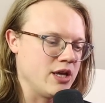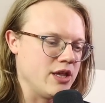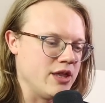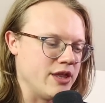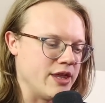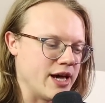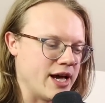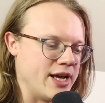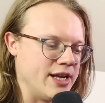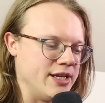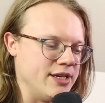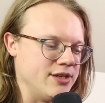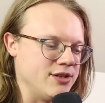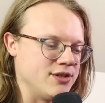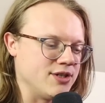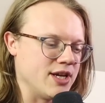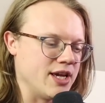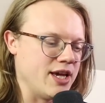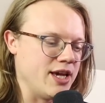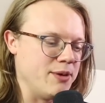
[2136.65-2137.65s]
that
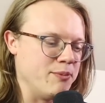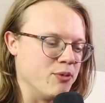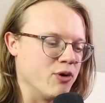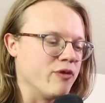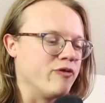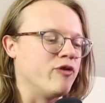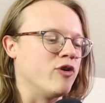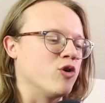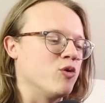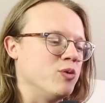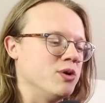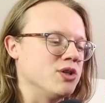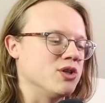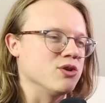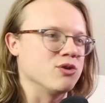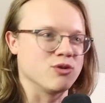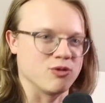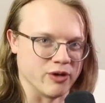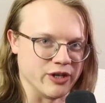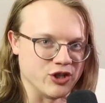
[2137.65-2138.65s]
is a Merfolk
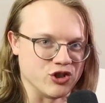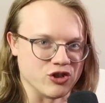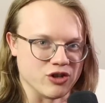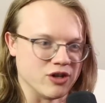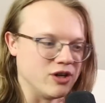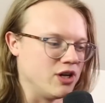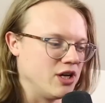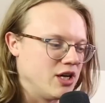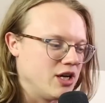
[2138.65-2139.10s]
Wizard creature.